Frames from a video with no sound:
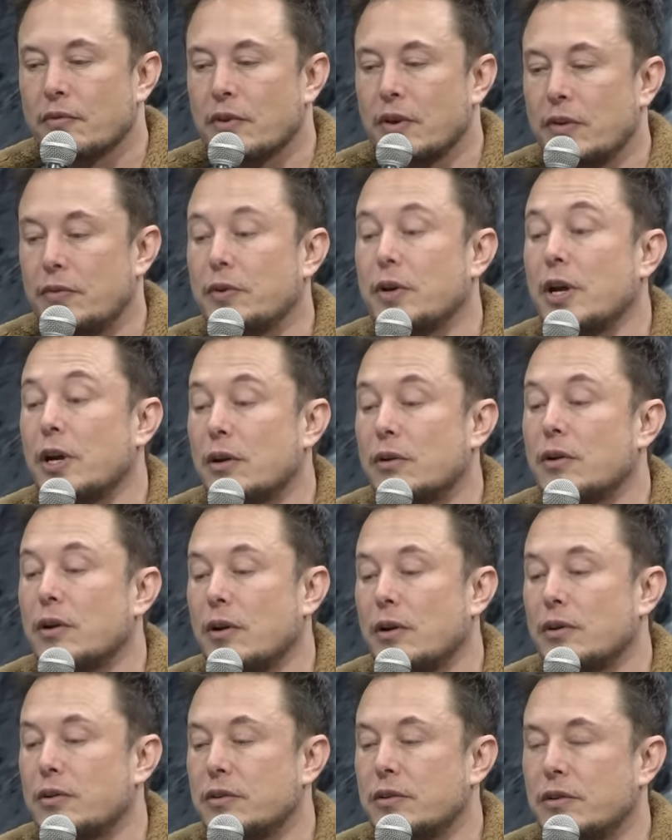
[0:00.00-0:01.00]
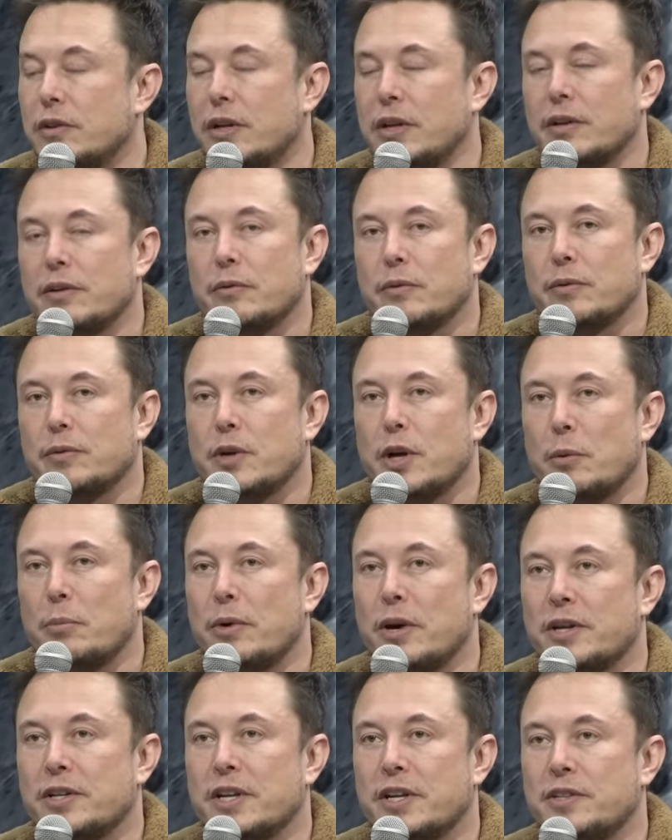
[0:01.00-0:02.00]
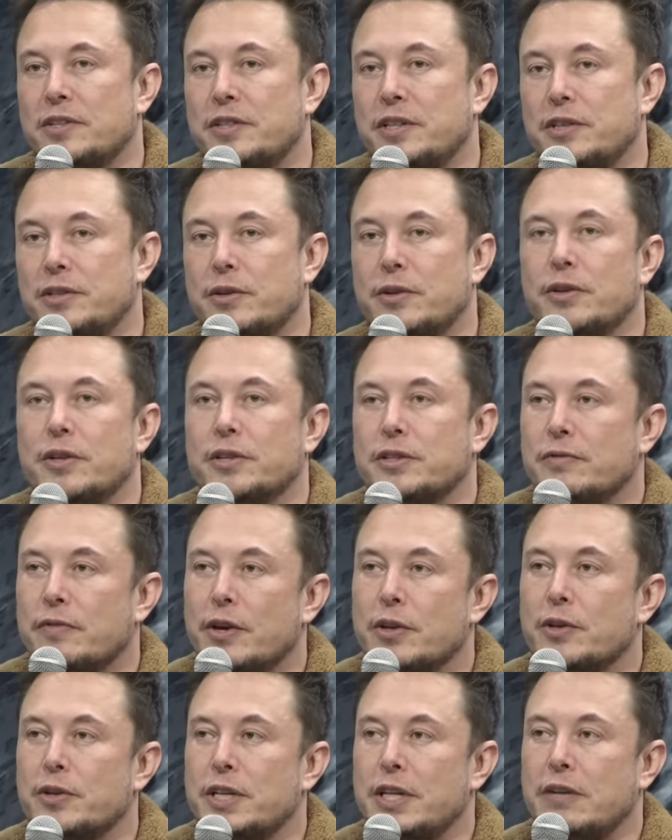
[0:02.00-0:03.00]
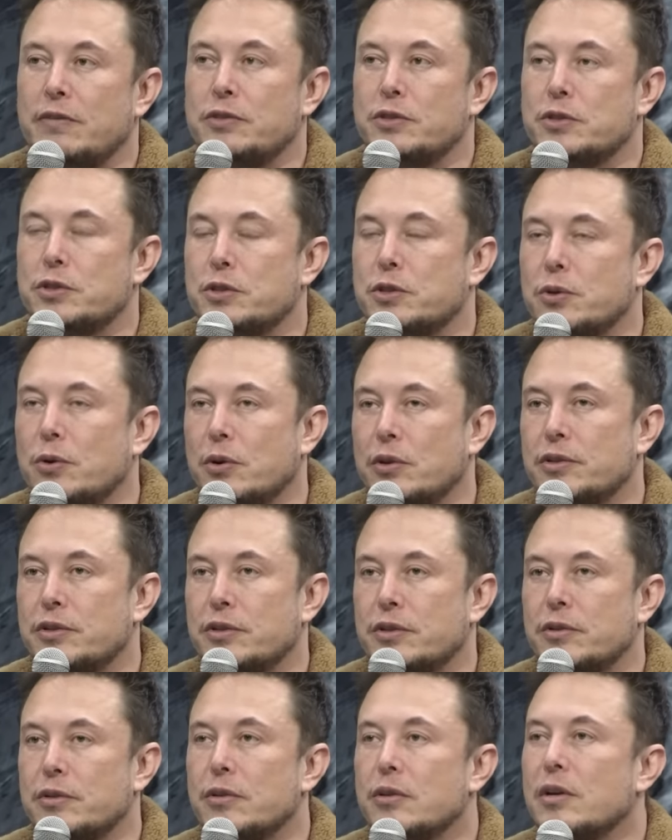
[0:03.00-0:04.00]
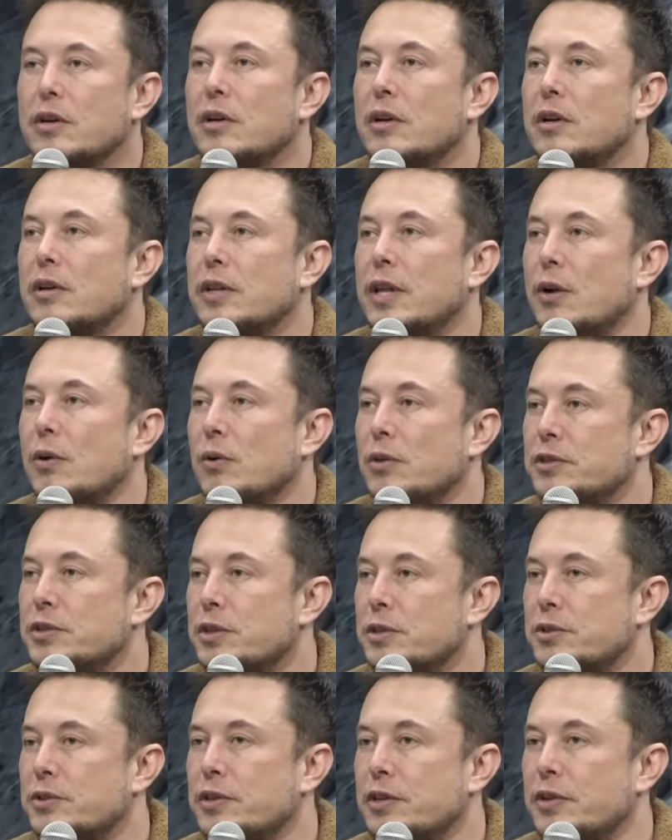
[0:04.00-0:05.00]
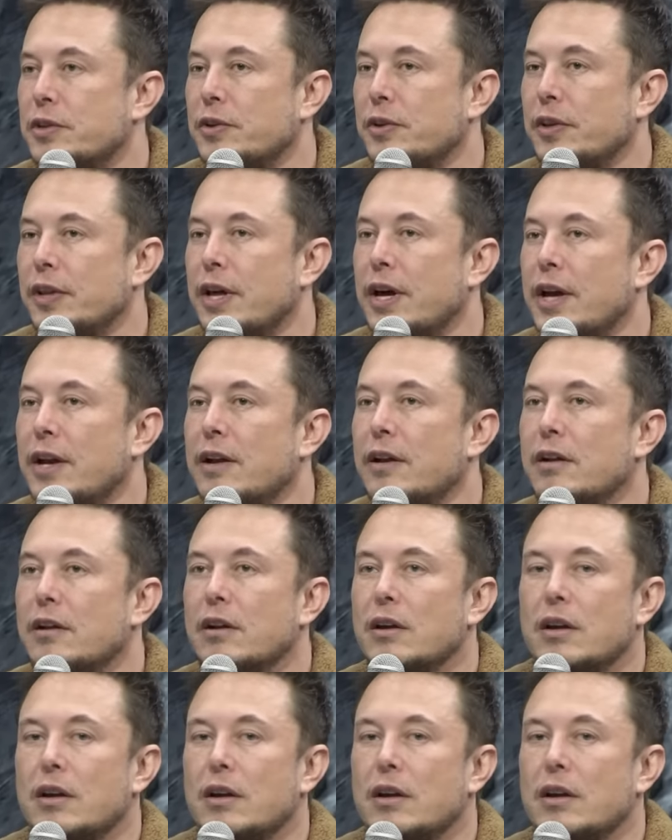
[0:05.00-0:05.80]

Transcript: if you're gonna go and try to productize the T zero, there's some other teams you should talk to that are also interested in doing that.